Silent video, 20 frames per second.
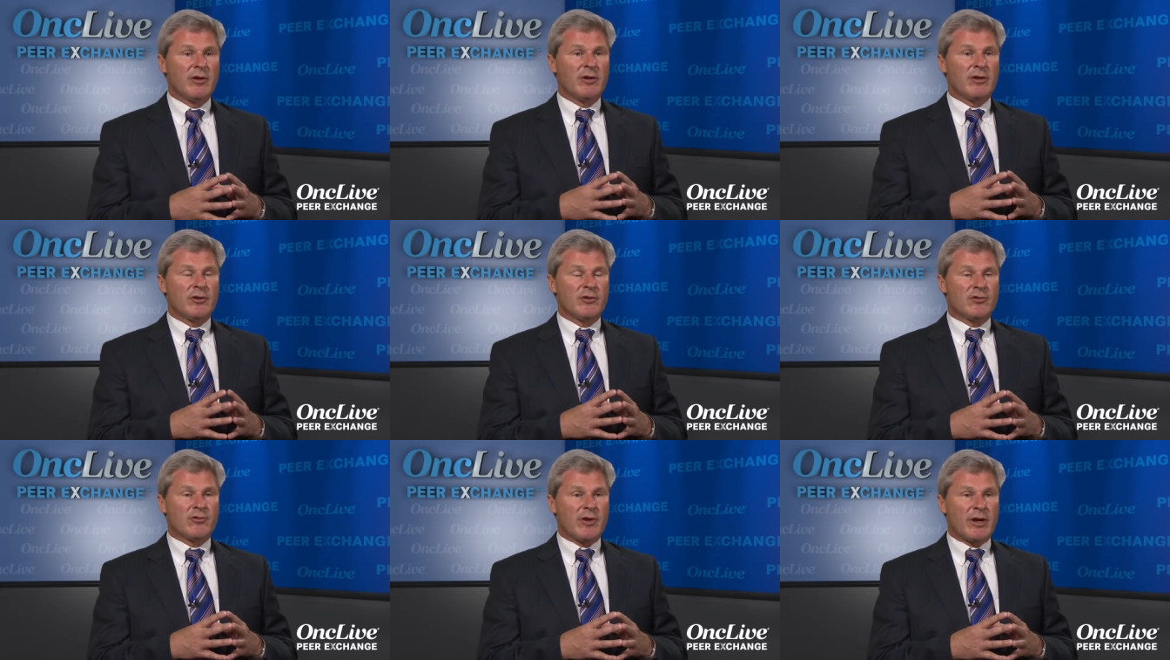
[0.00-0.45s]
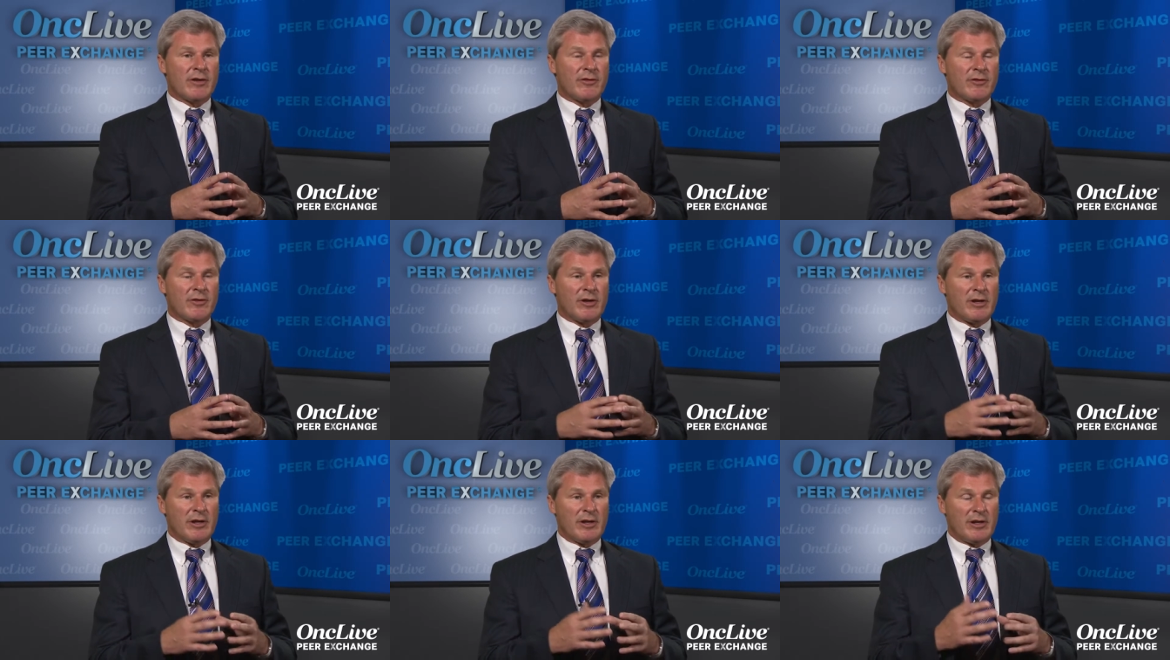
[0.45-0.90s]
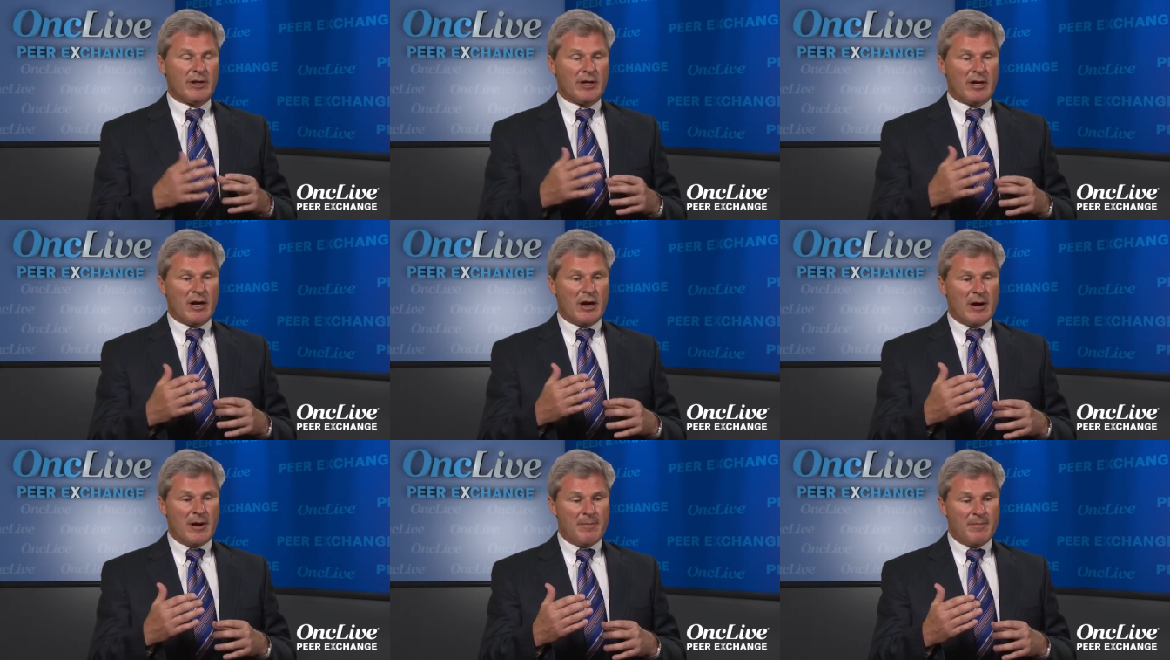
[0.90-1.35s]
addressing
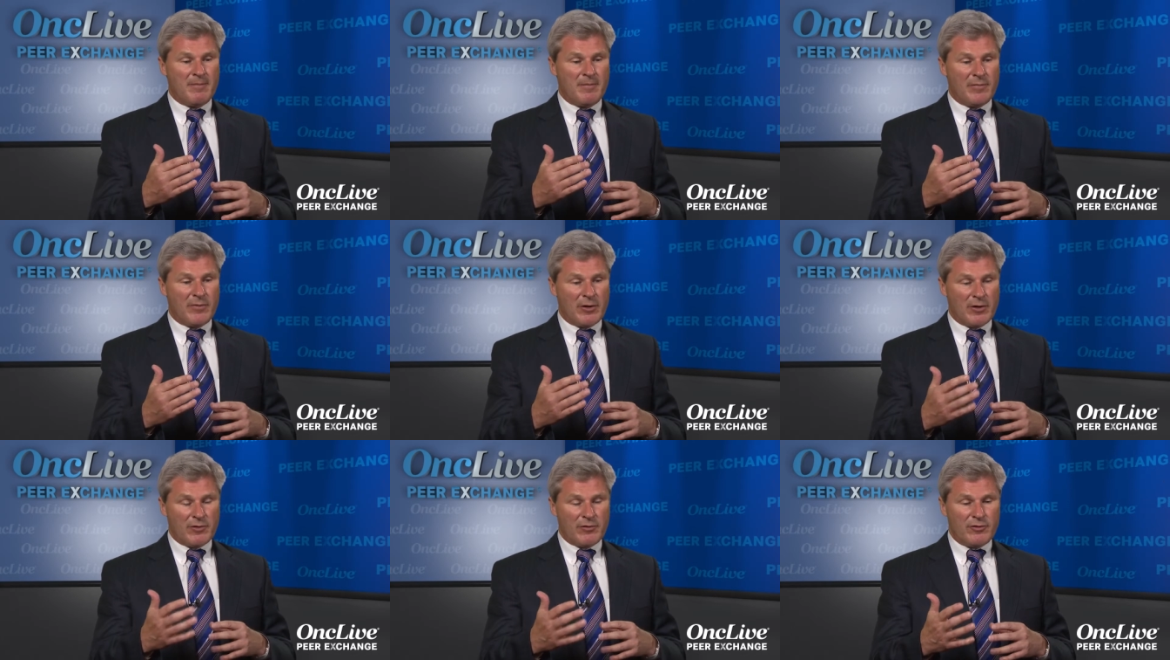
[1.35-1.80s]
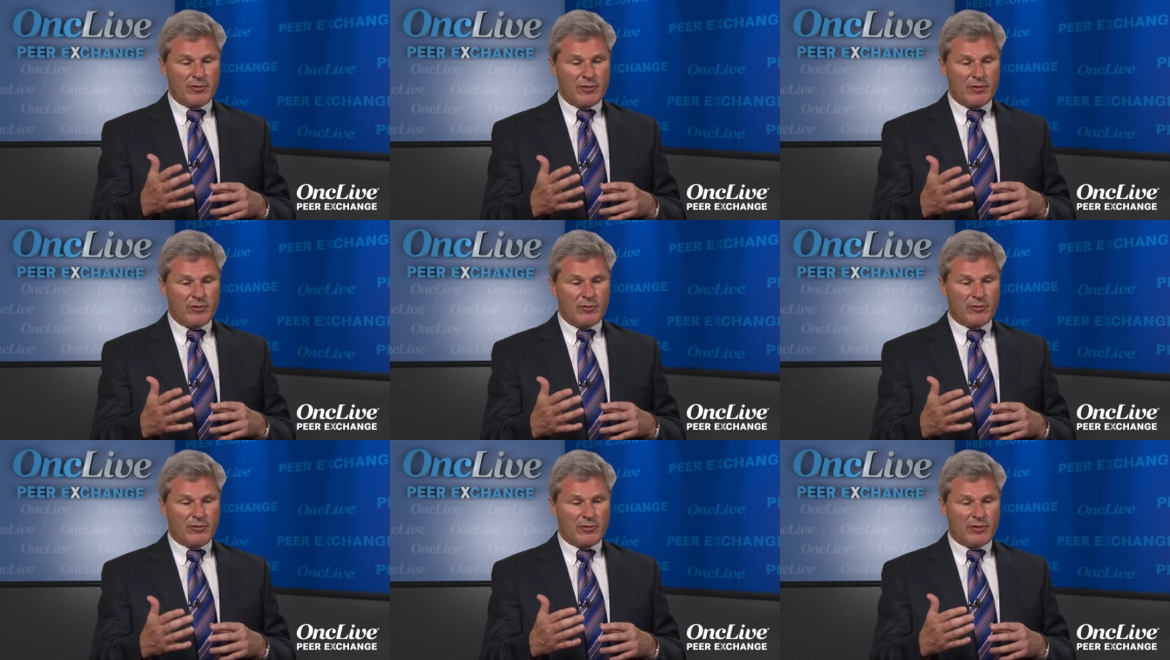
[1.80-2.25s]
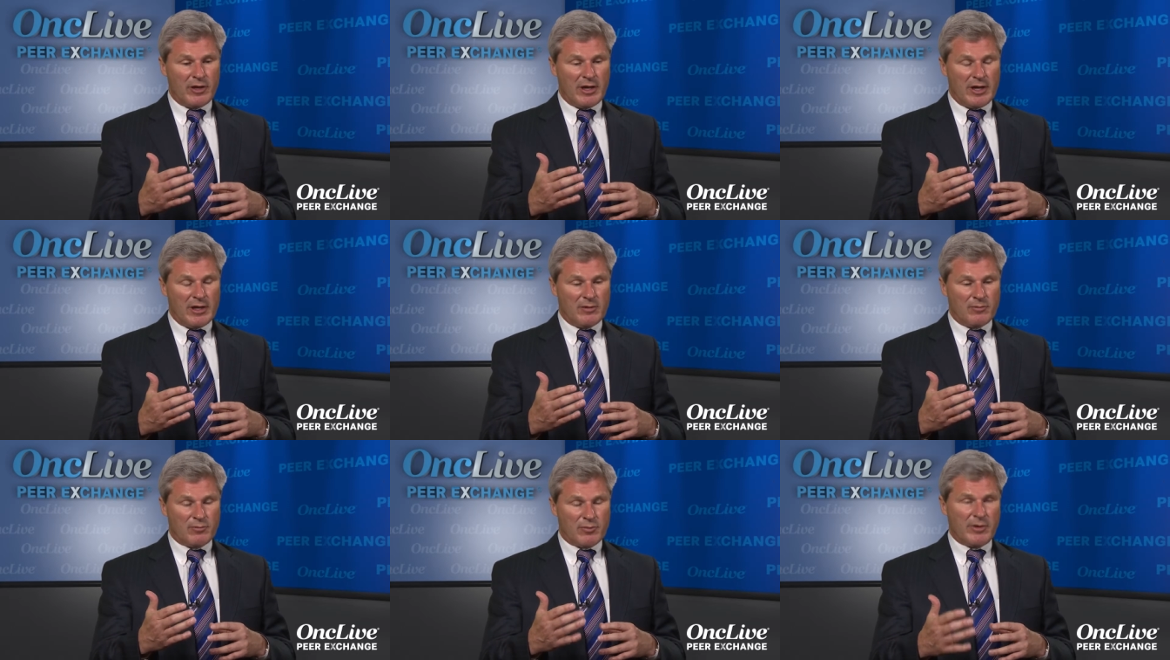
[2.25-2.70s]
um, their use
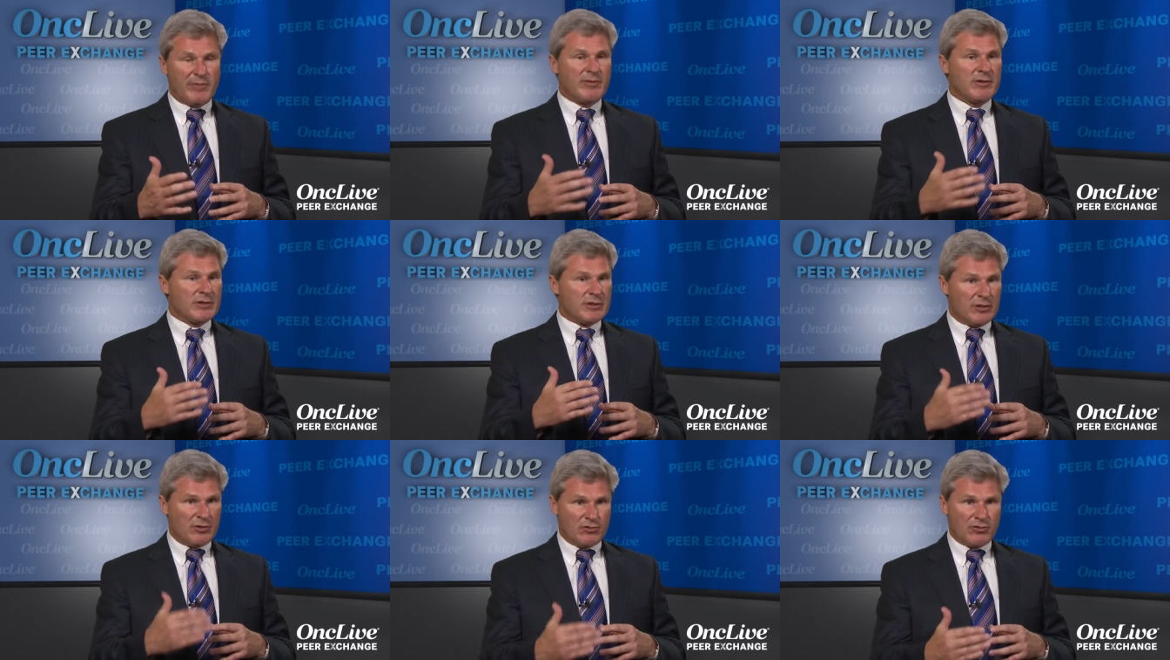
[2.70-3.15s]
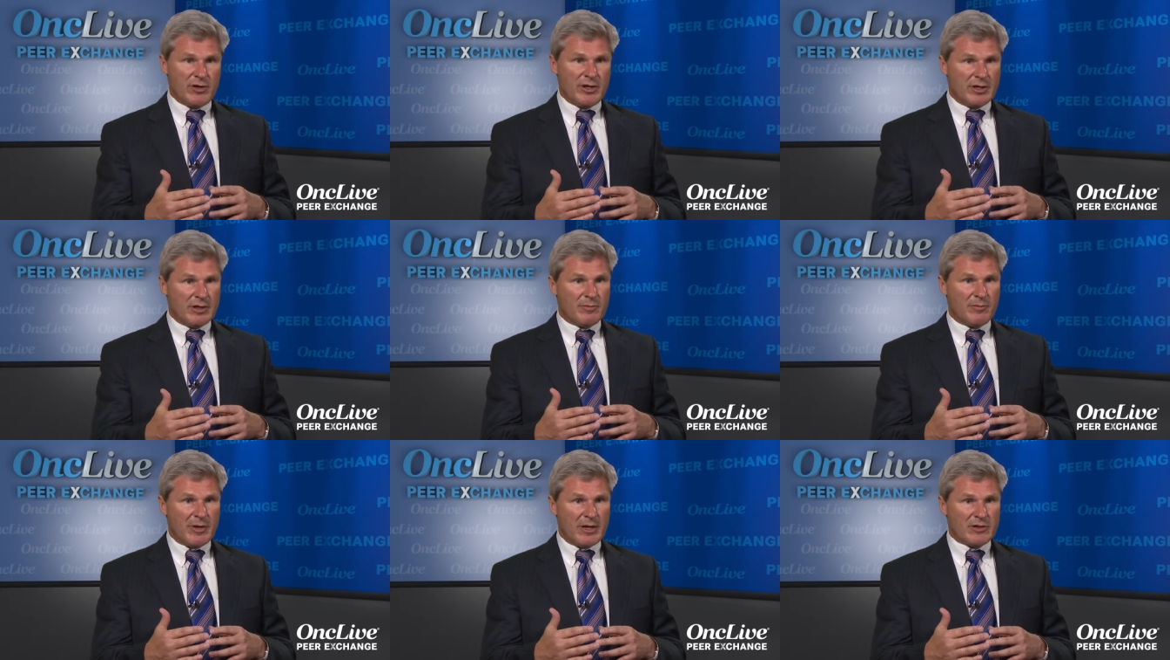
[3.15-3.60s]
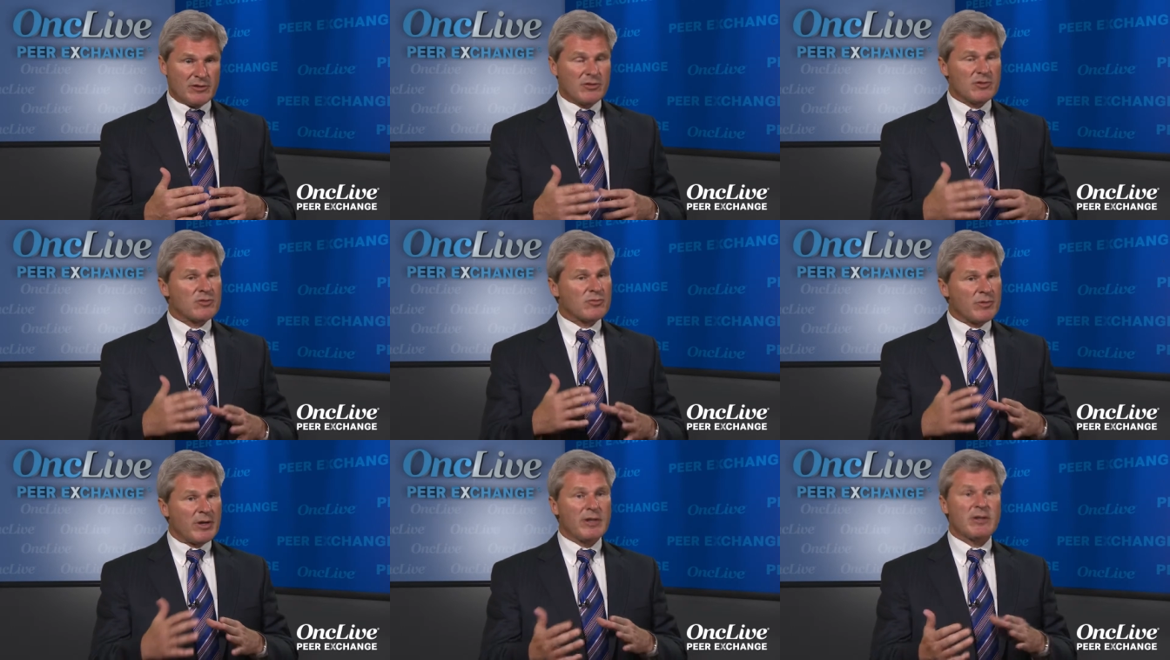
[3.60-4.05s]
in previously treated
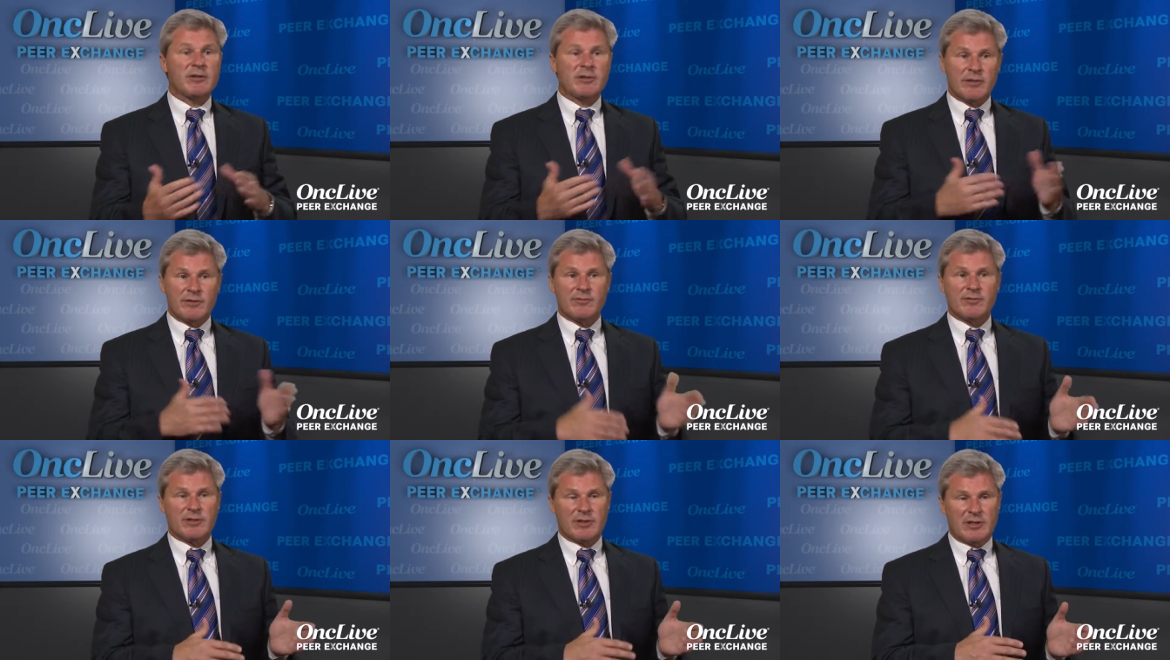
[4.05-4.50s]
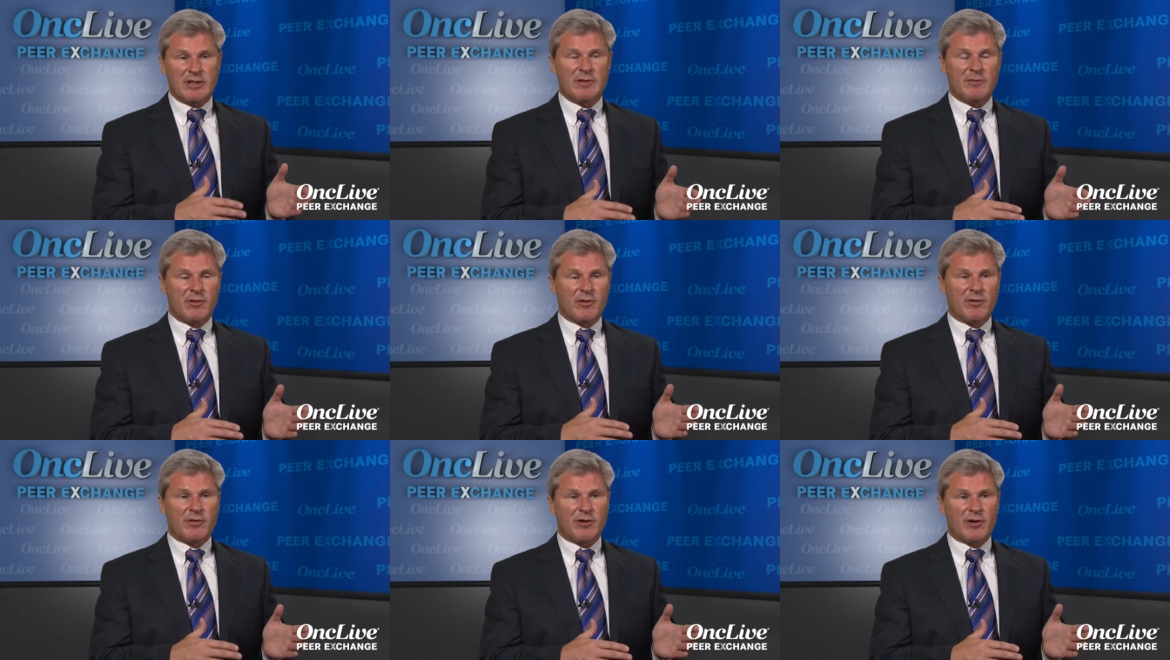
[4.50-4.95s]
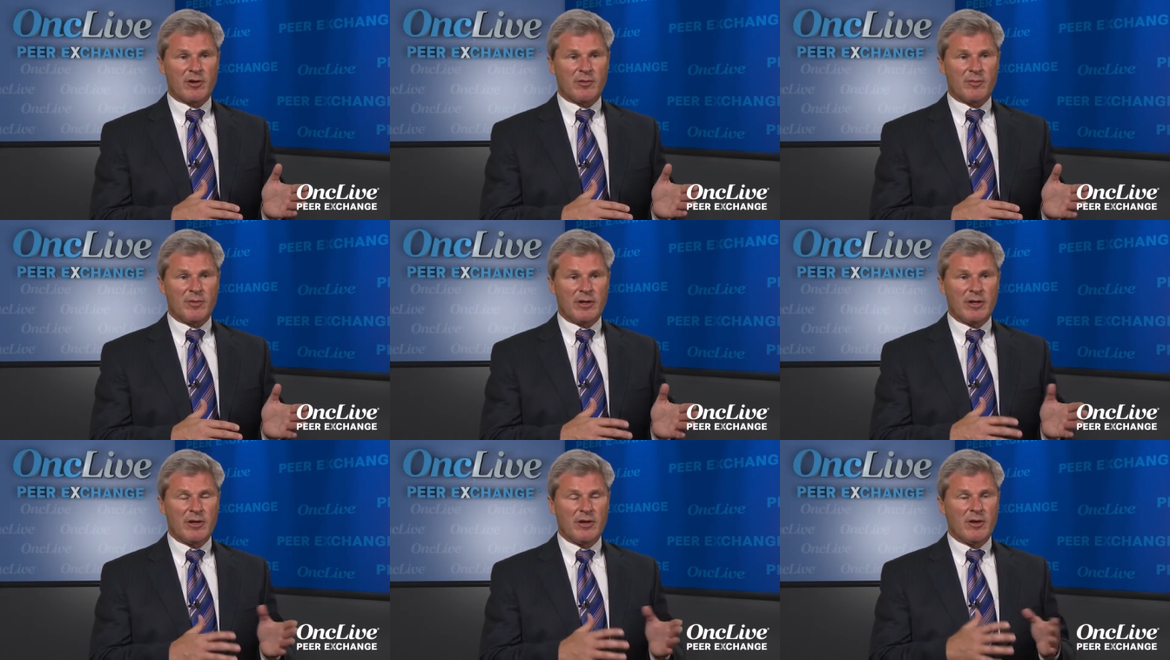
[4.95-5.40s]
patients relative to
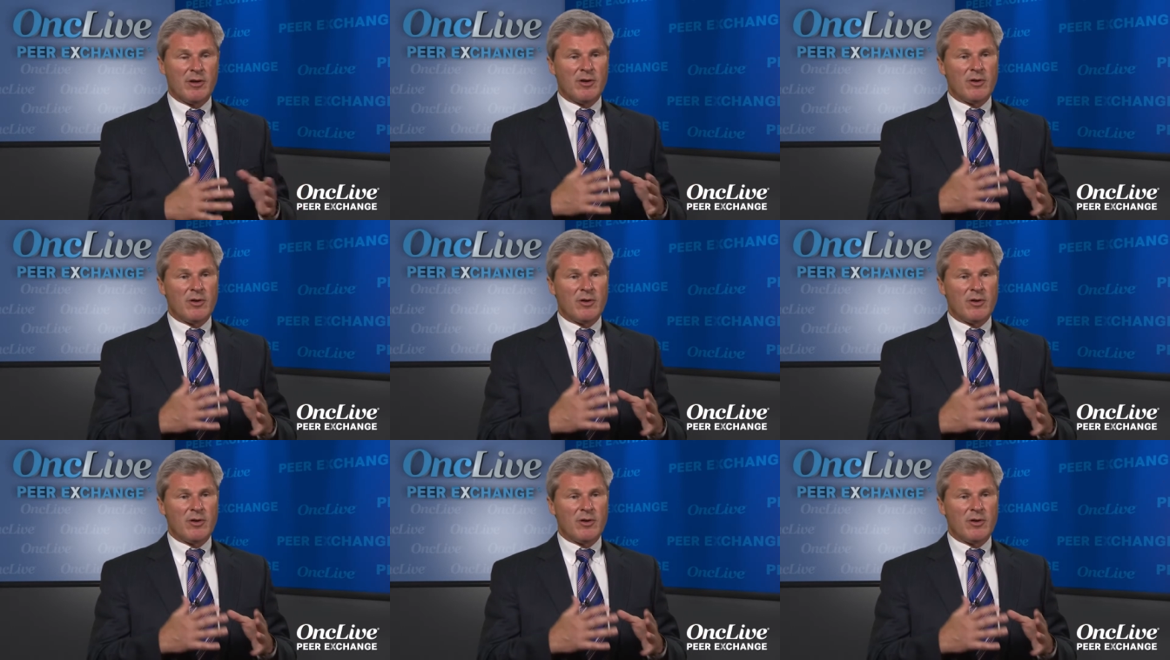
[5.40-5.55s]
chemotherapy.